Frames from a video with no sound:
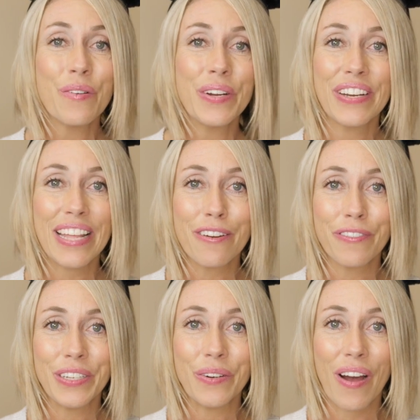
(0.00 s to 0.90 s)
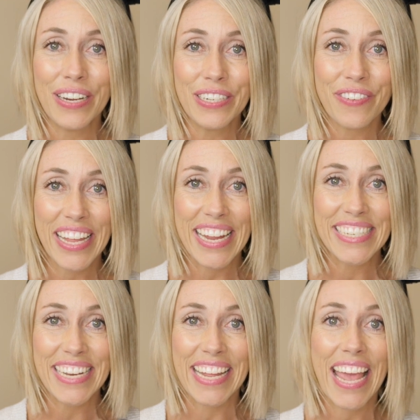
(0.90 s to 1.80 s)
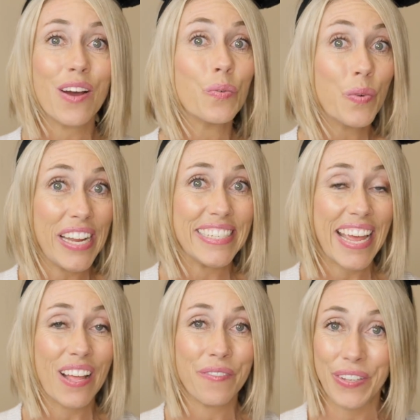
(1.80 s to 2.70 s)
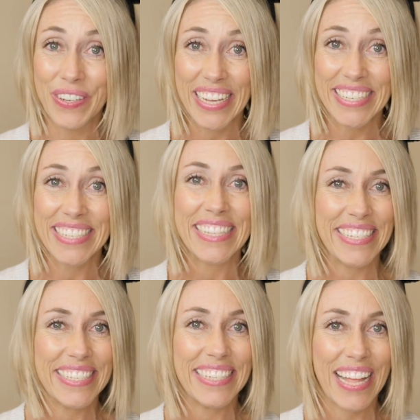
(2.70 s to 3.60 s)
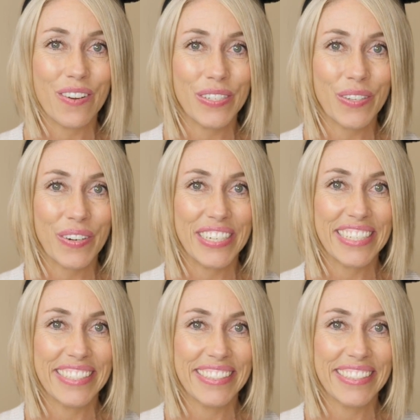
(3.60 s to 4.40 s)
We are there for you on your vacation and can't wait to help you get to the Disneyland Resort.